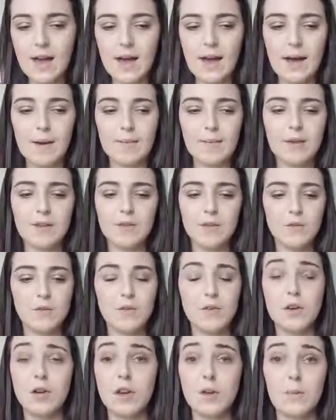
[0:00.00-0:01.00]
And so
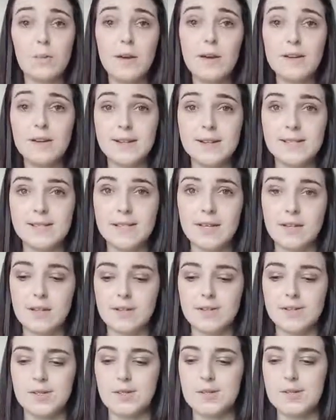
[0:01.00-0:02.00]
for a lot of parents, they're
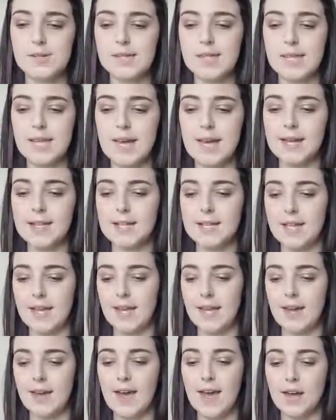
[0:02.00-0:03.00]
concerned that
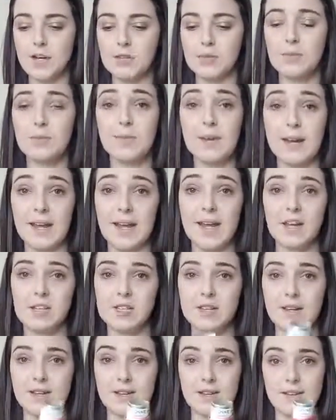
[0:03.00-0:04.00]
the actual
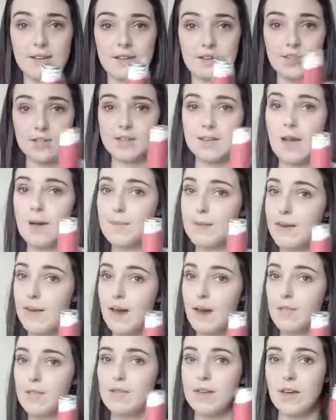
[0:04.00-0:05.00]
medication is just coming
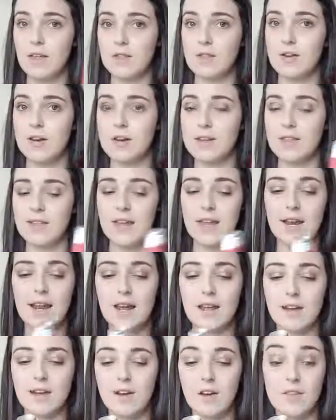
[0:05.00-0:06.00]
out the other end
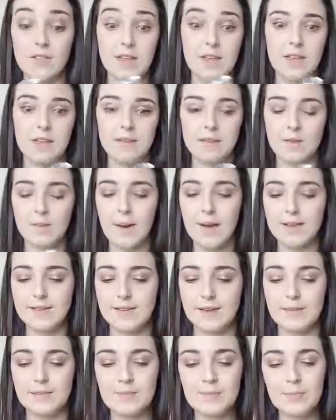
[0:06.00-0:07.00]
of the
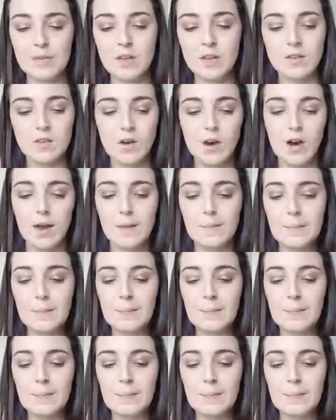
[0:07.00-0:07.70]
spacer. Sorry.